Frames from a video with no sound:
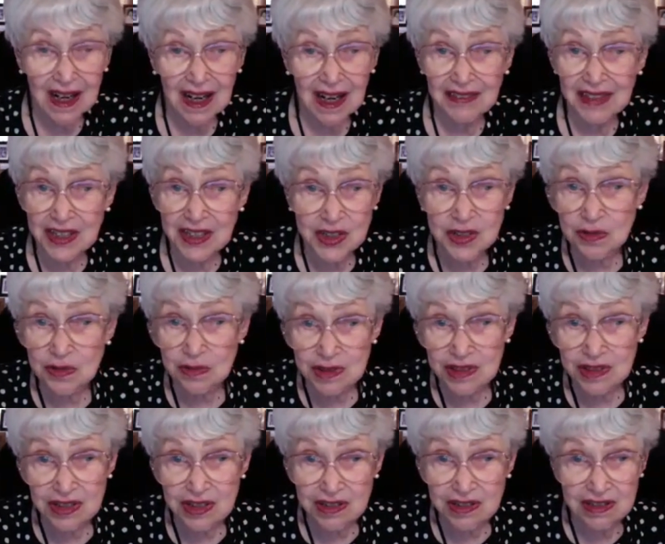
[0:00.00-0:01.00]
nature was
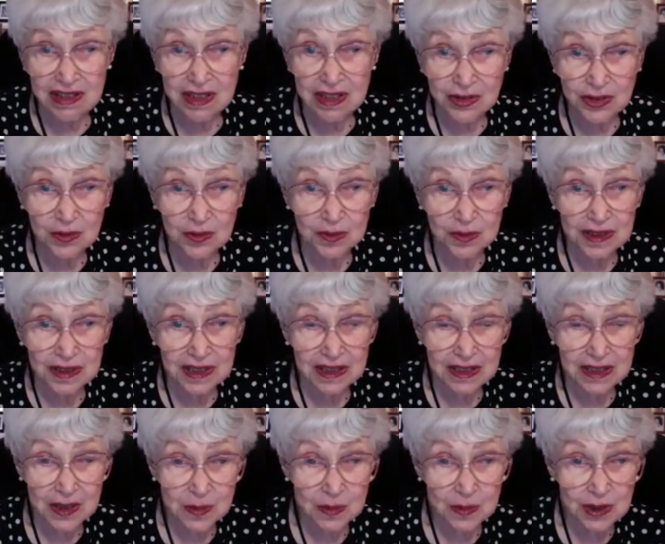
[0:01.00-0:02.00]
just there to be
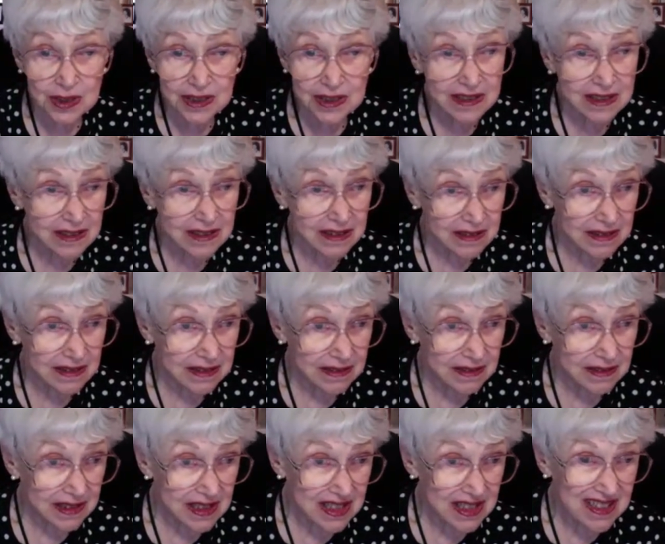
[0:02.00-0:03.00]
exploited.
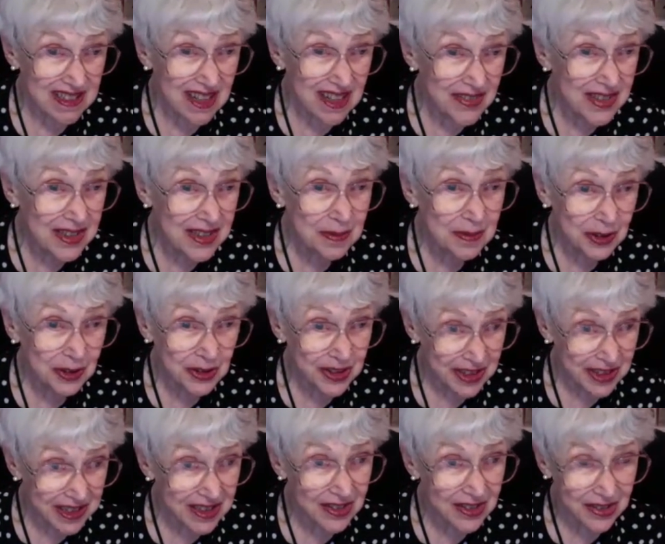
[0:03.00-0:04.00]
There's nothing about
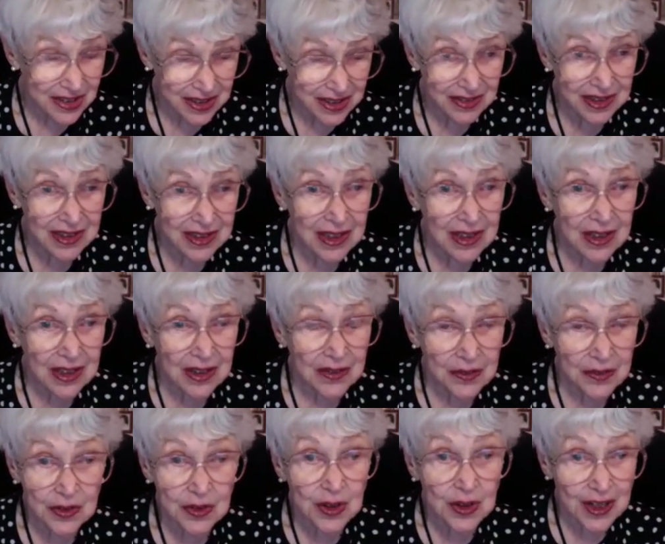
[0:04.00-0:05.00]
caring
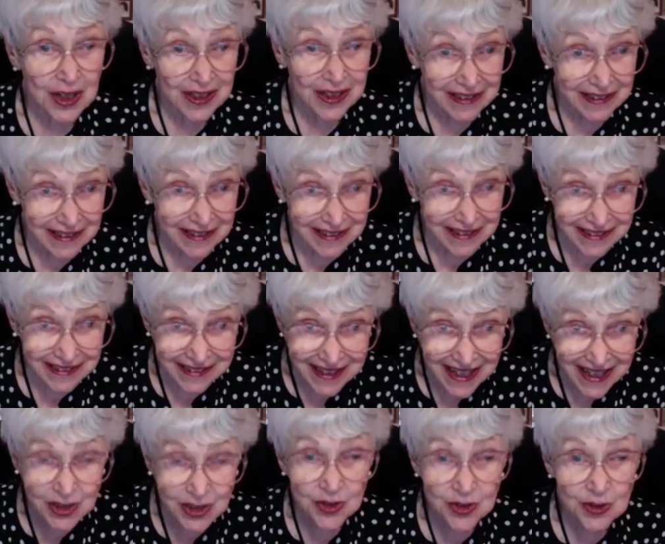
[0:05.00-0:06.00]
for our
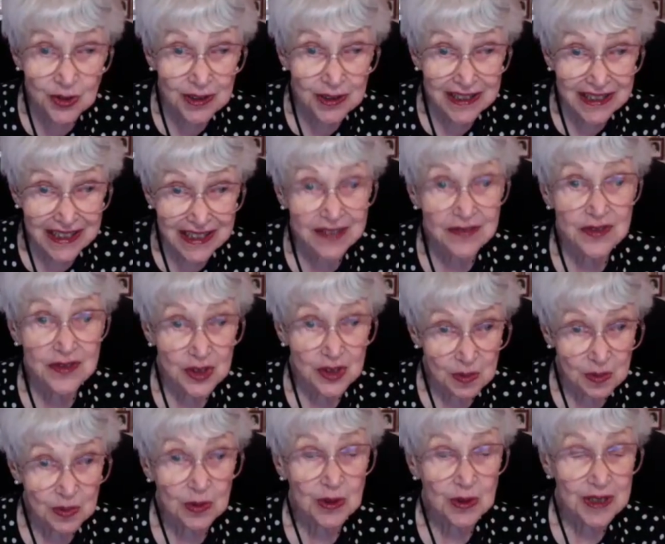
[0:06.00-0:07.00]
natural life
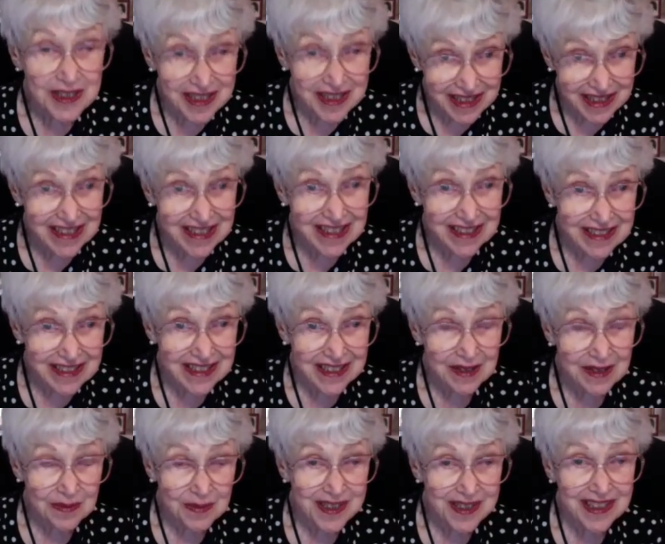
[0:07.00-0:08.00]
support
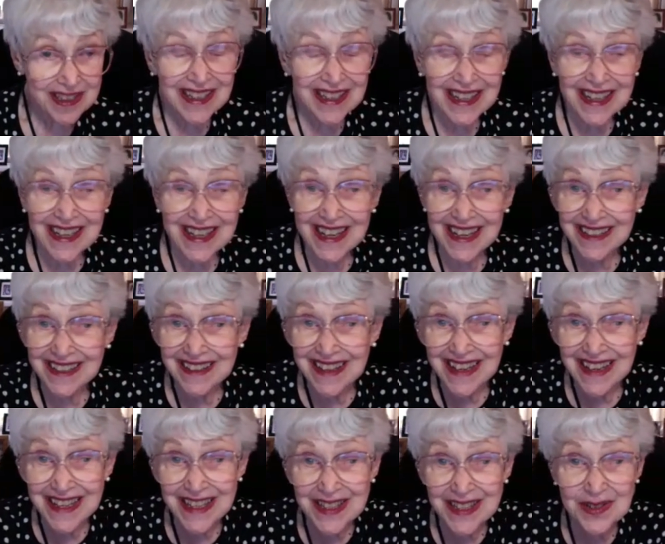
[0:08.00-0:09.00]
systems. And
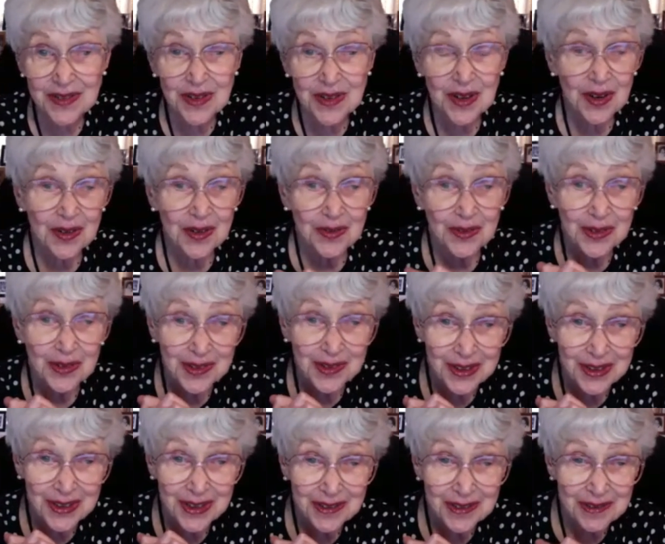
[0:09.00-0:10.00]
as for the
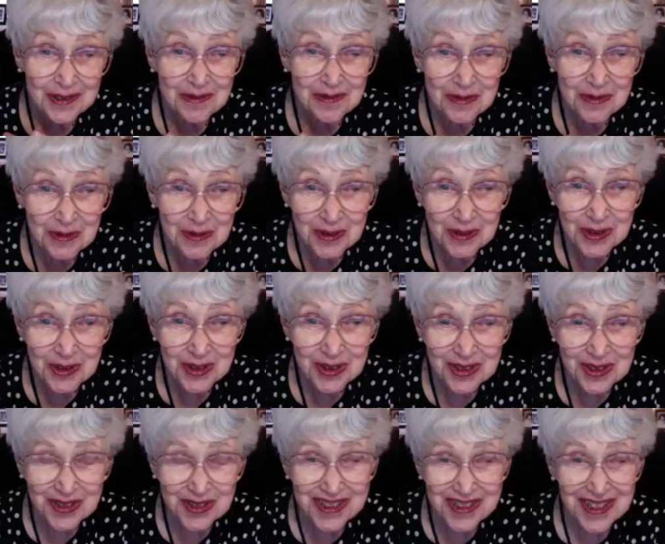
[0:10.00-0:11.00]

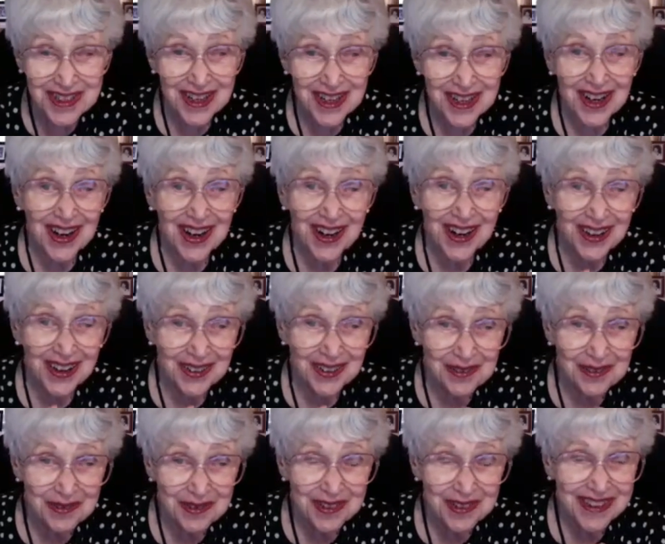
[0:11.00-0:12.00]
contributions
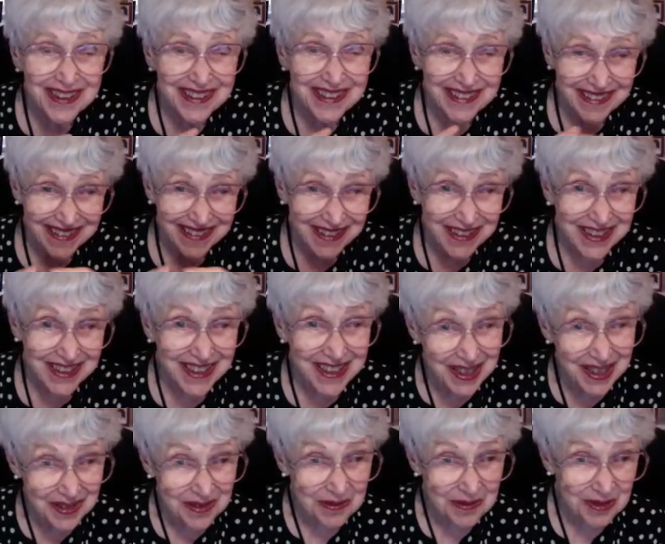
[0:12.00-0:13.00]
of the
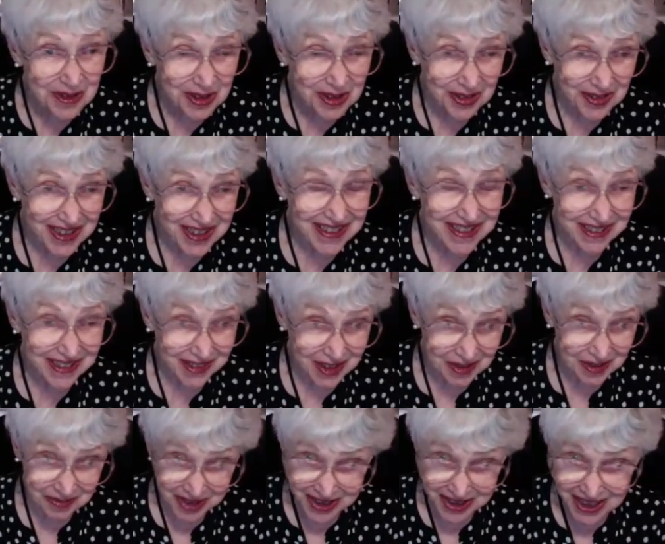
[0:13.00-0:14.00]
care work that in
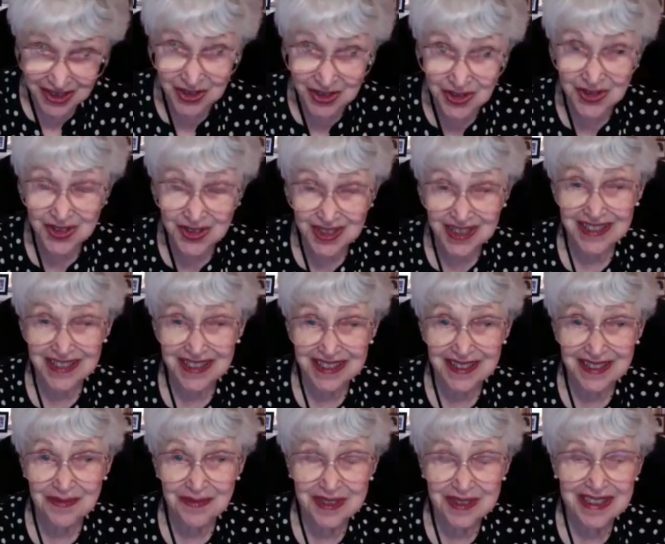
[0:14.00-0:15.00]
domination
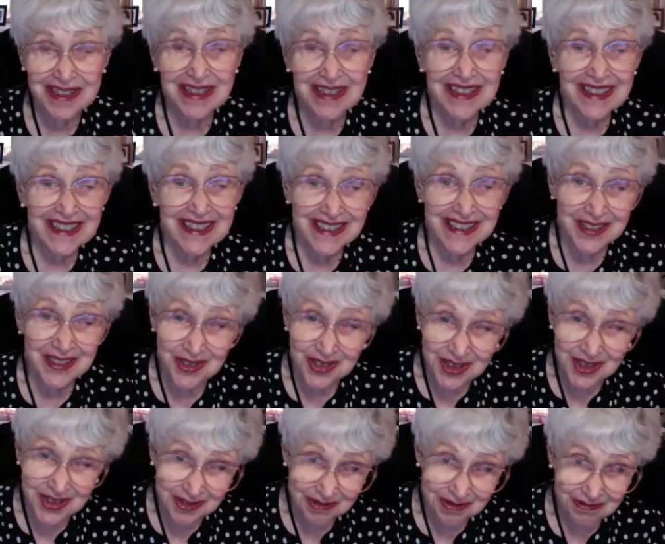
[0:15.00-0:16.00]
systems is
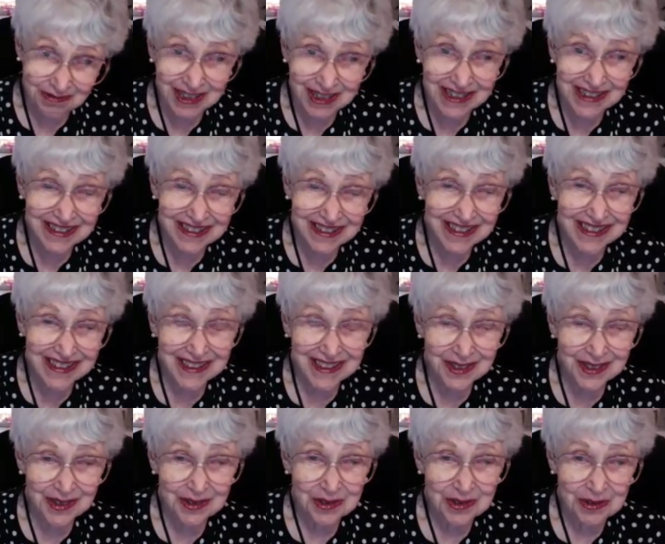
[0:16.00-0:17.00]
just relegated
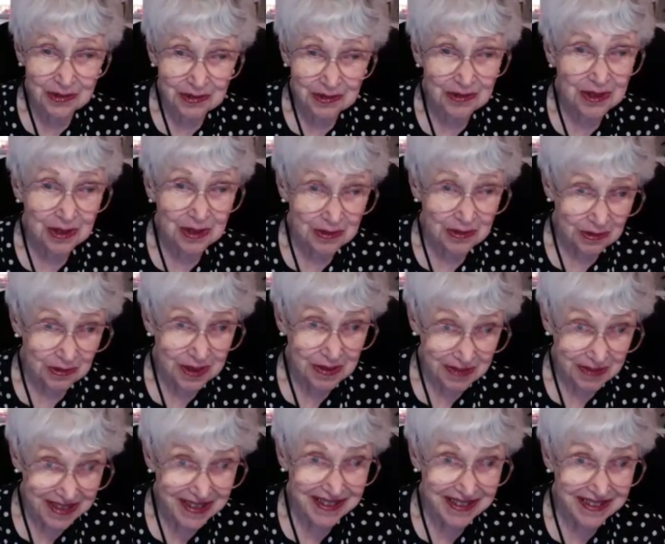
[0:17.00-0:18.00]
to
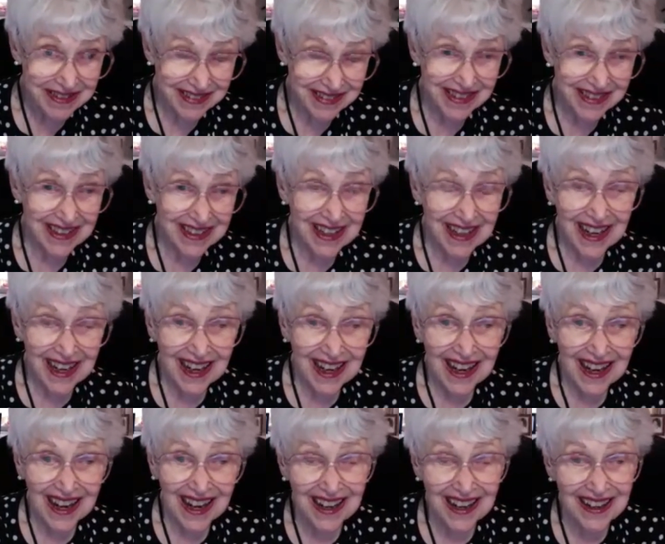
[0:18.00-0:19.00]
women,
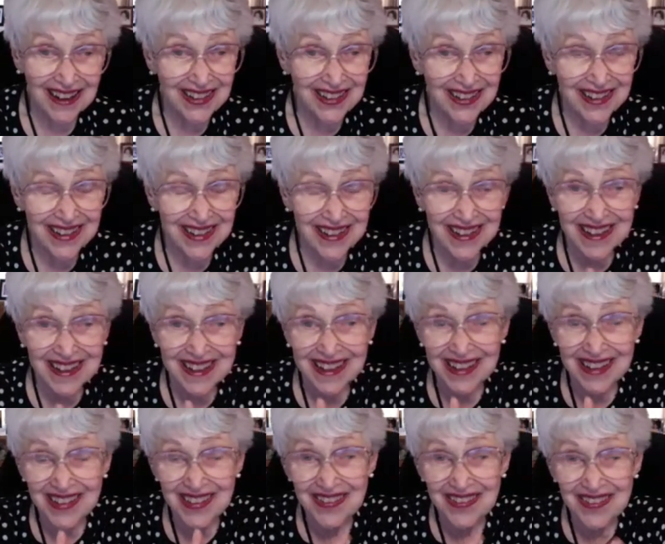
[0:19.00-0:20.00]

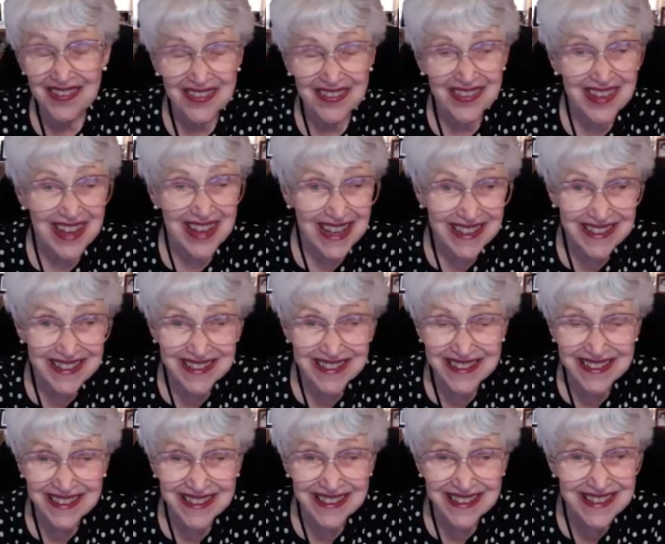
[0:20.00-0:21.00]
that
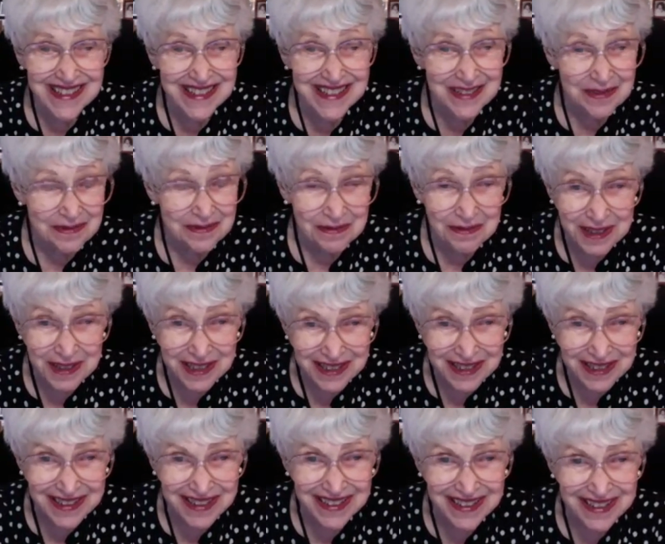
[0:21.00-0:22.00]
is
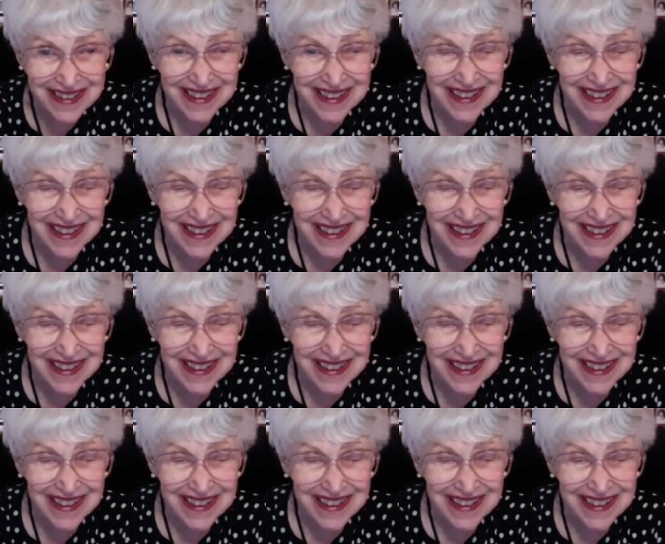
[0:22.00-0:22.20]
really